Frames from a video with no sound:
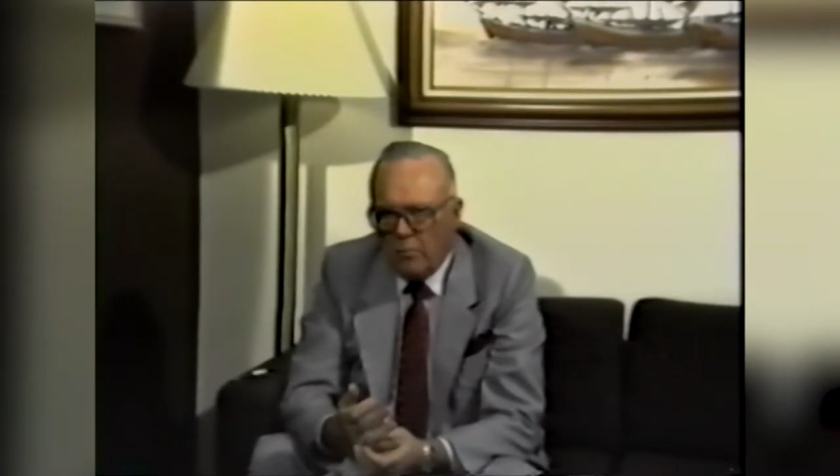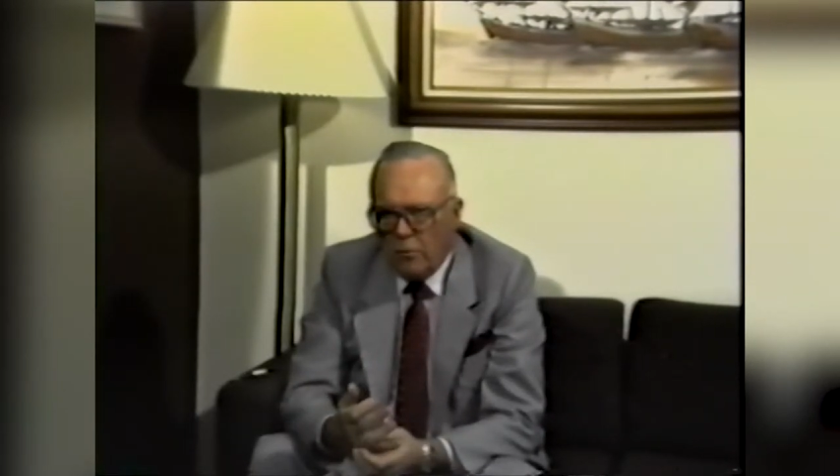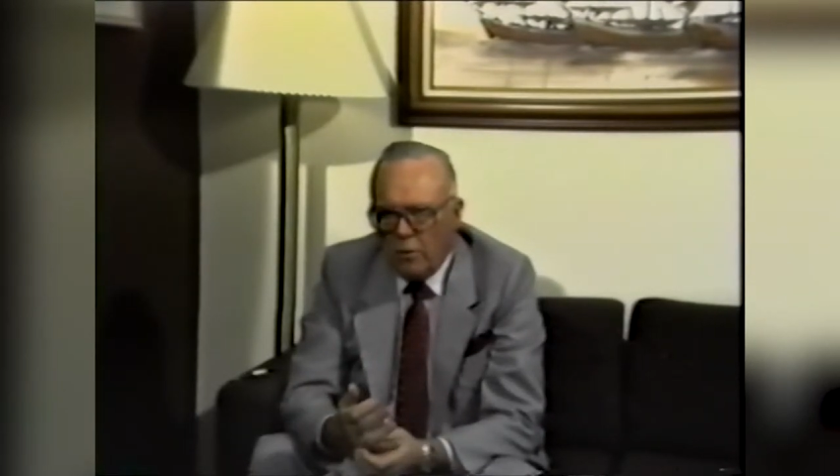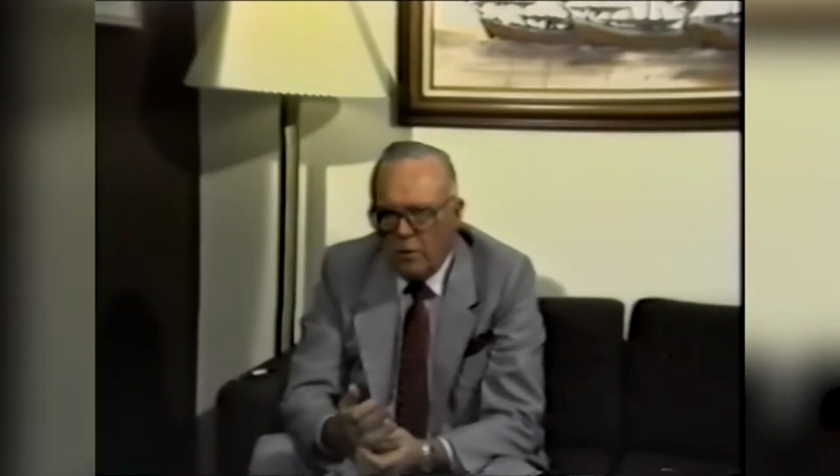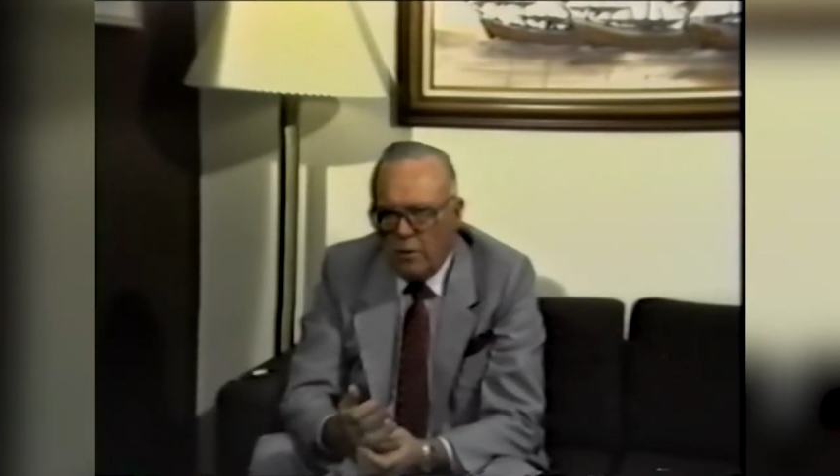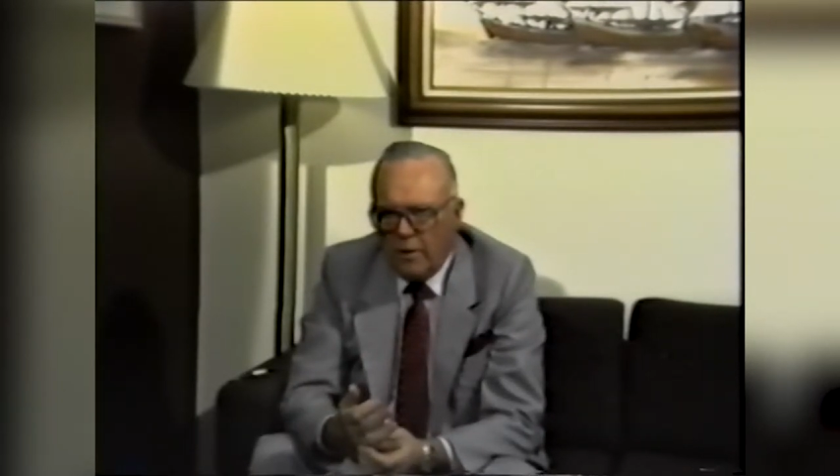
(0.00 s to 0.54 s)

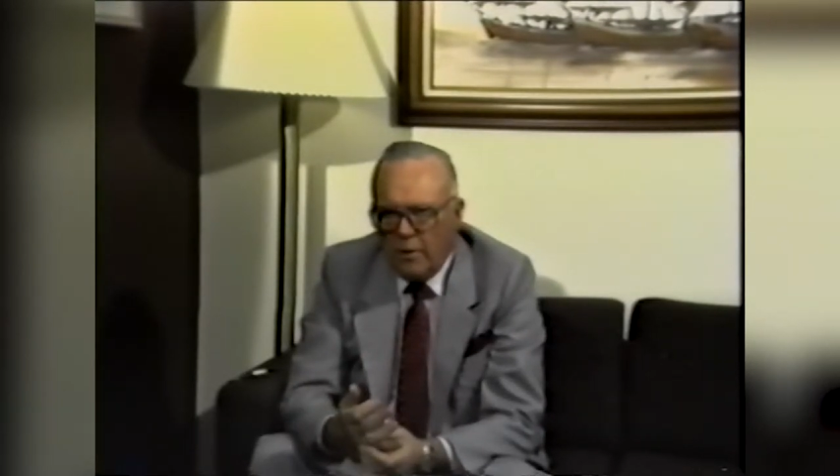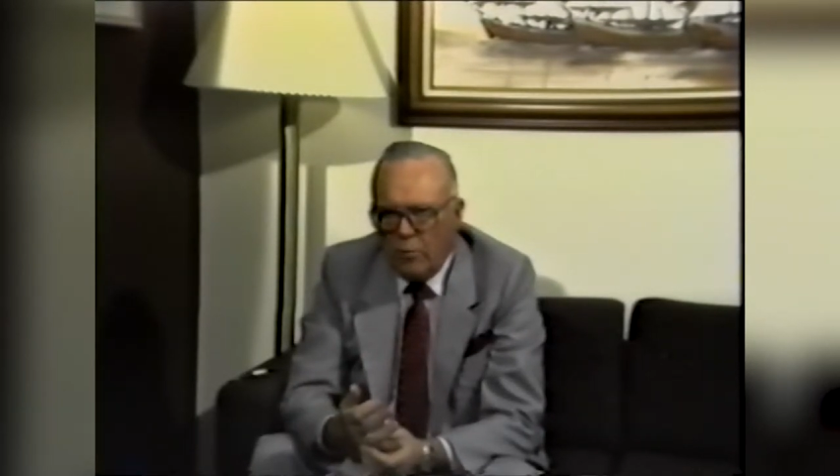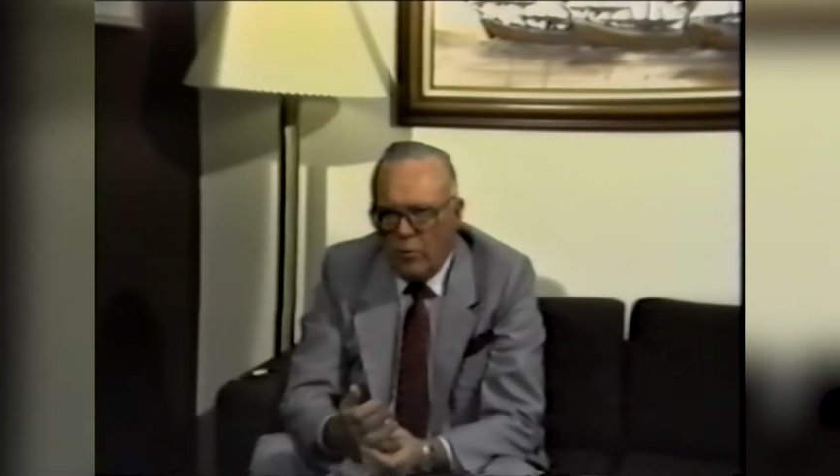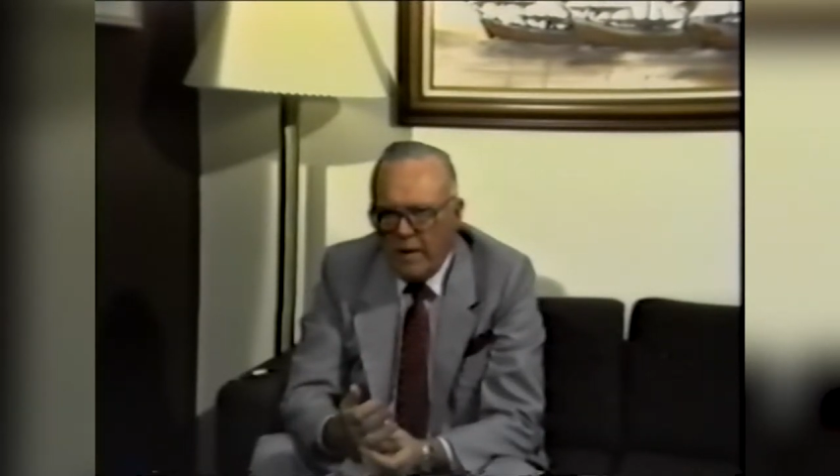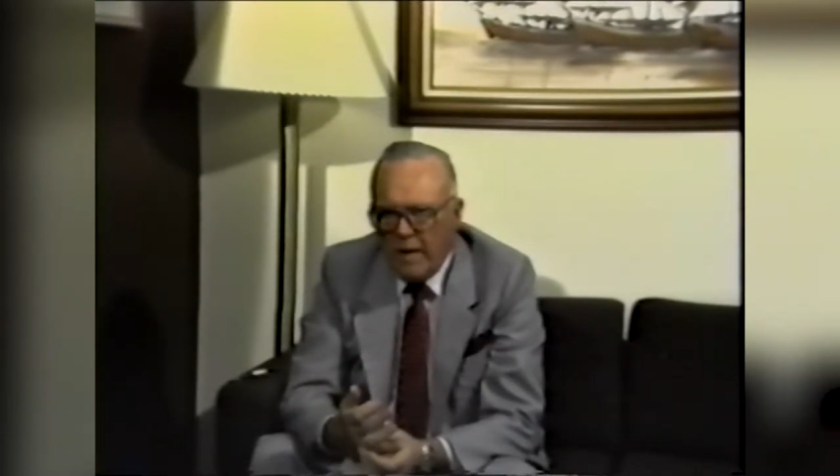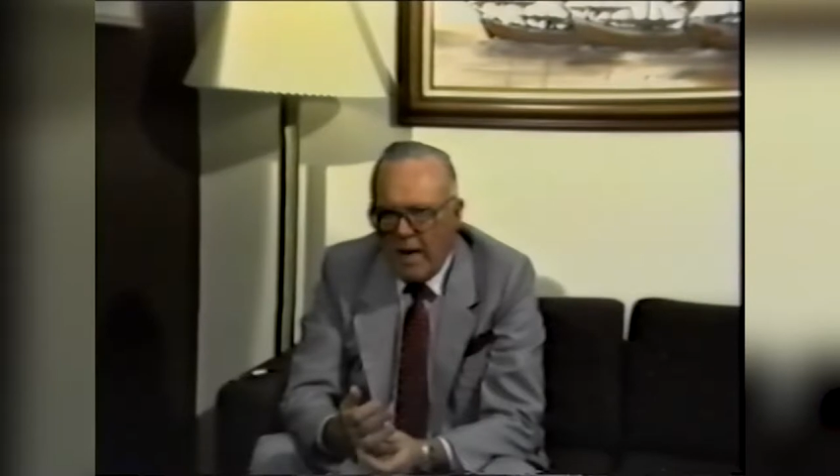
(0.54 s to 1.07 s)
board that
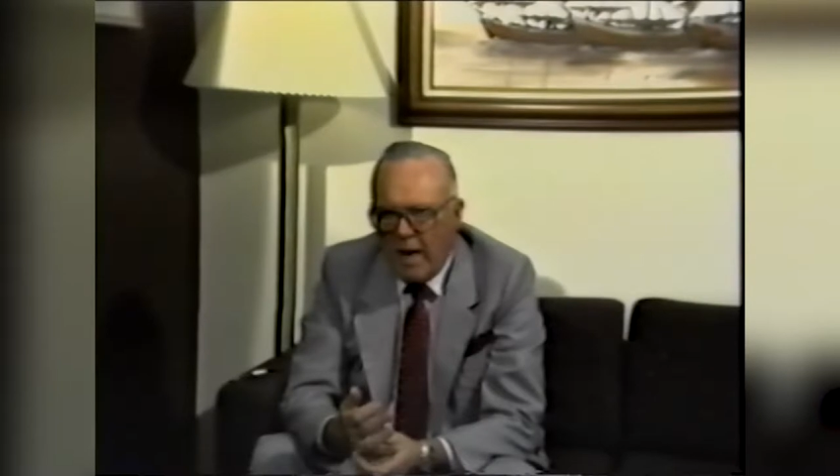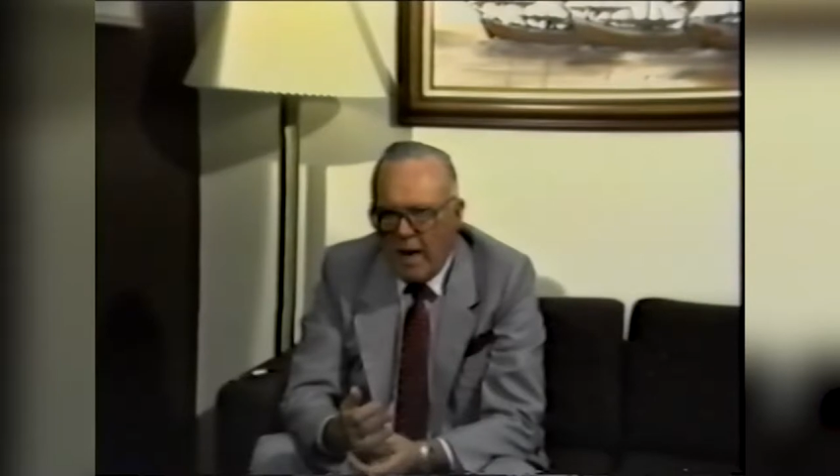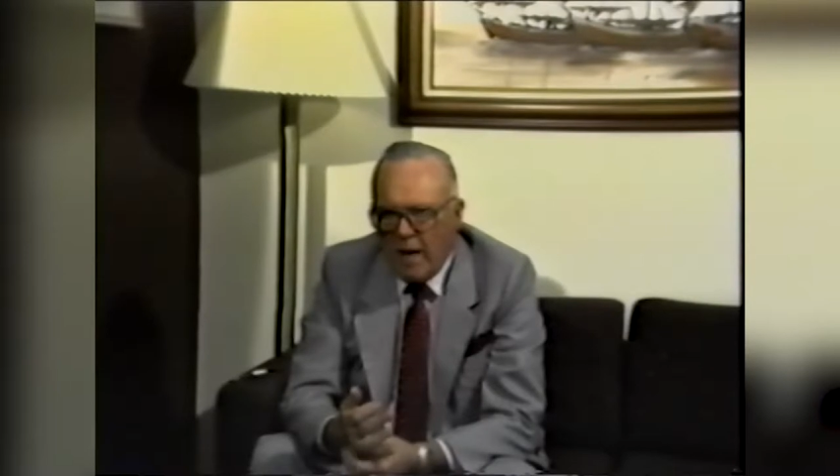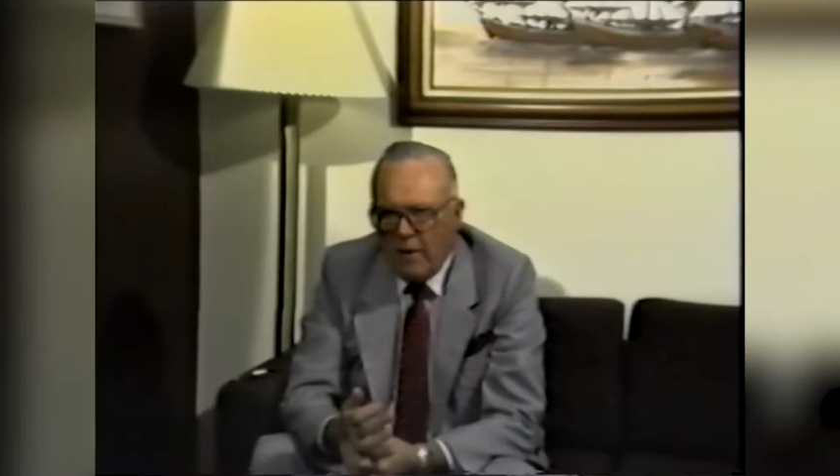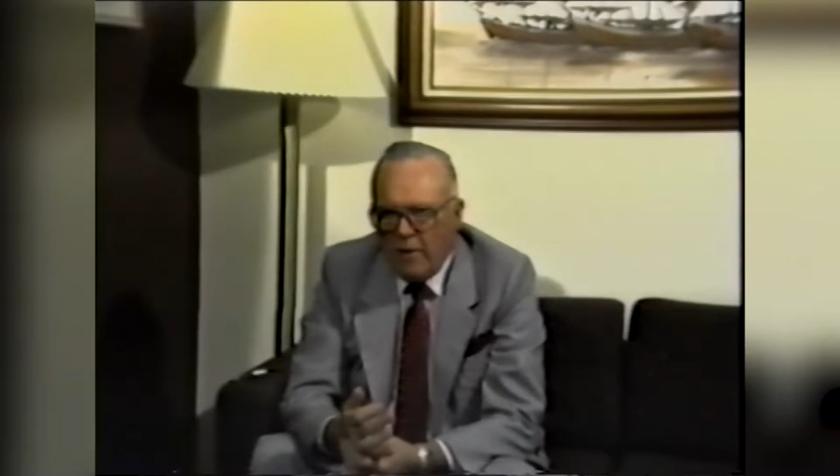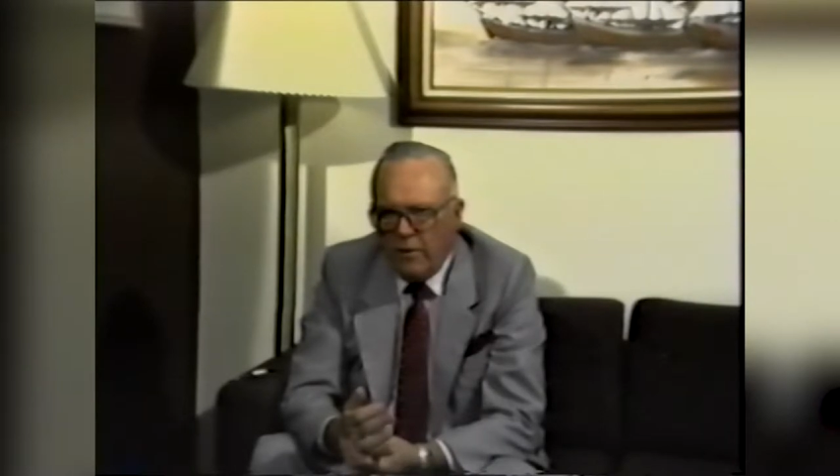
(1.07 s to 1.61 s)
we
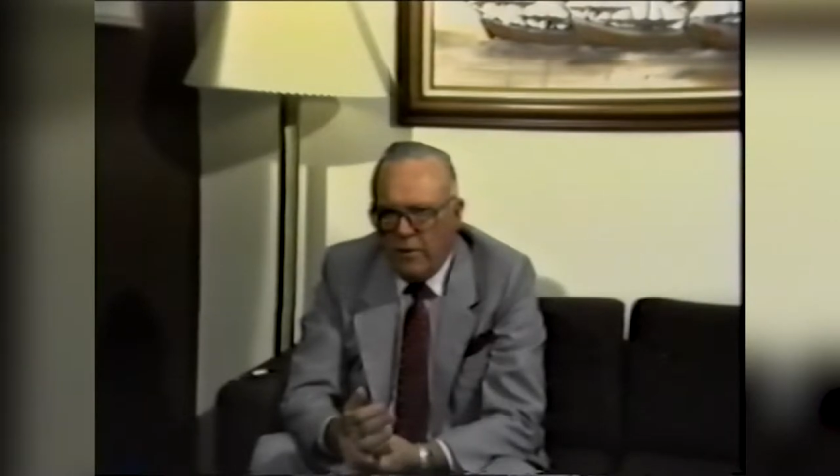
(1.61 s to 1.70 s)
add